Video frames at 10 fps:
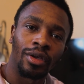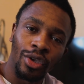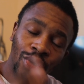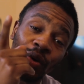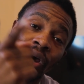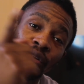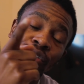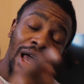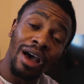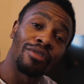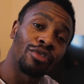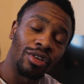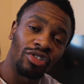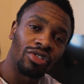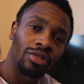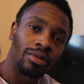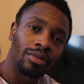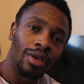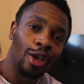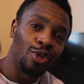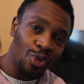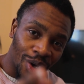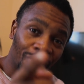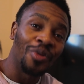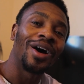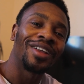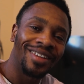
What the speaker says: You are not average, and you are the one.